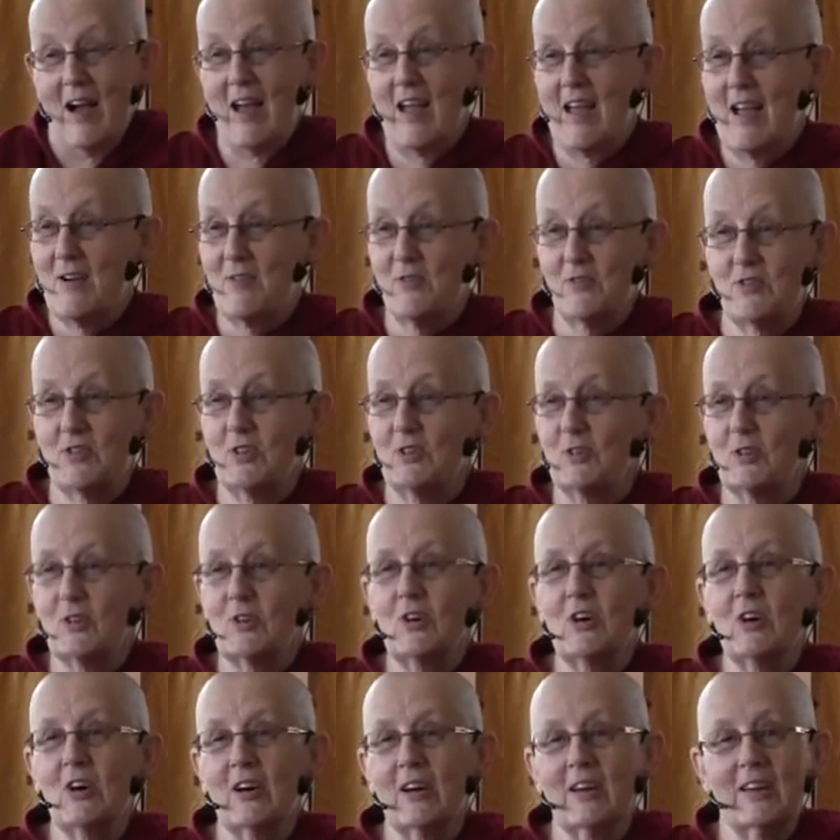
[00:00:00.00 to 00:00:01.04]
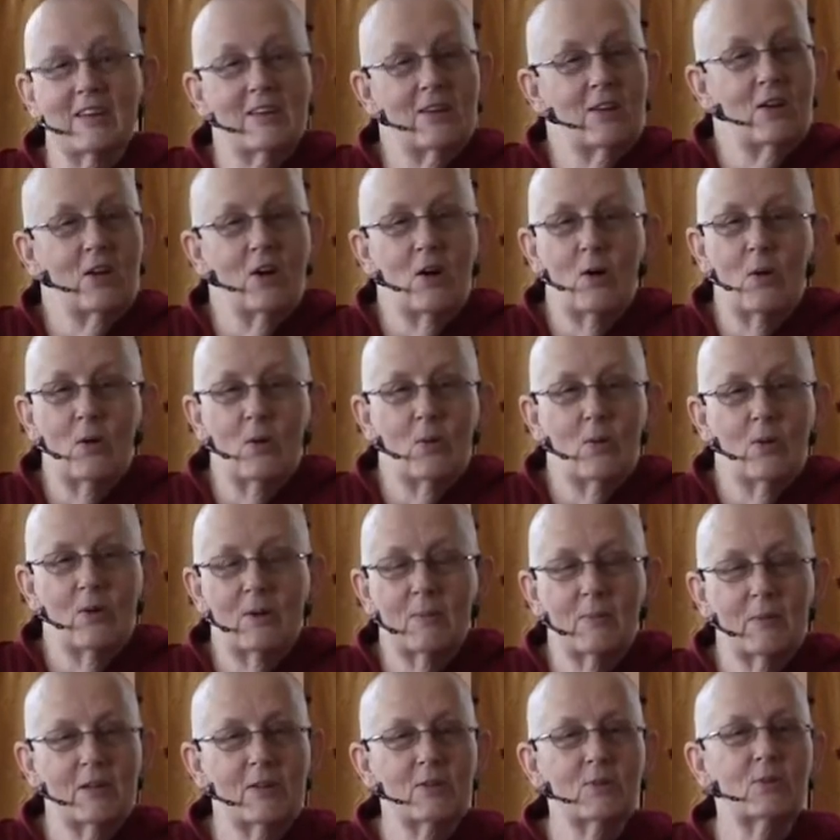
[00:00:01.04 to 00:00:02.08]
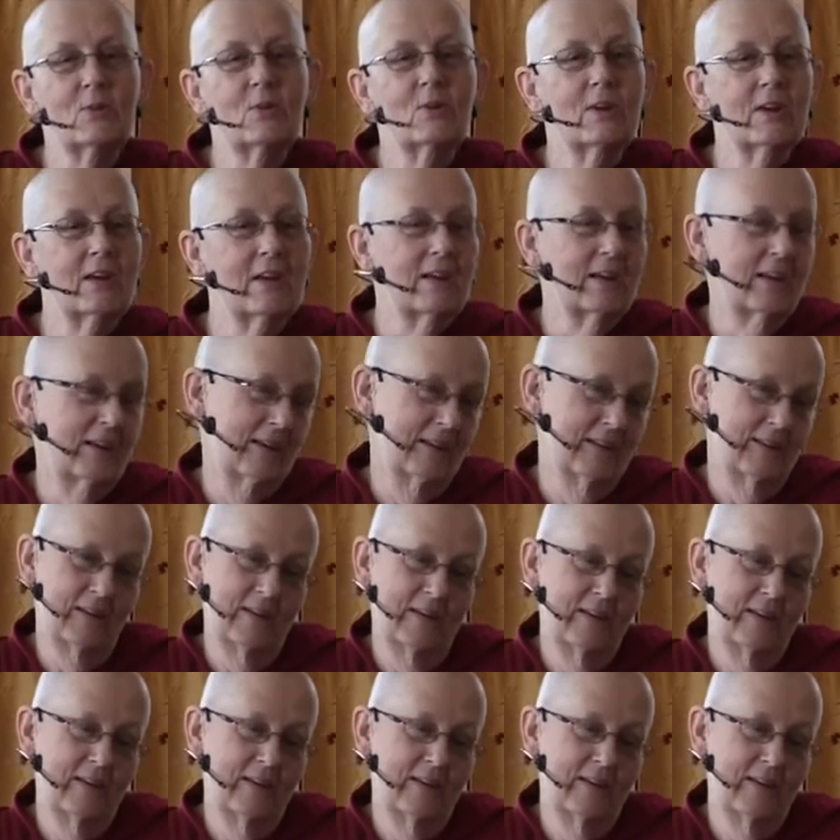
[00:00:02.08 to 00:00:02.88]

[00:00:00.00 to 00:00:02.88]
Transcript: I have to look, you know, what am I doing?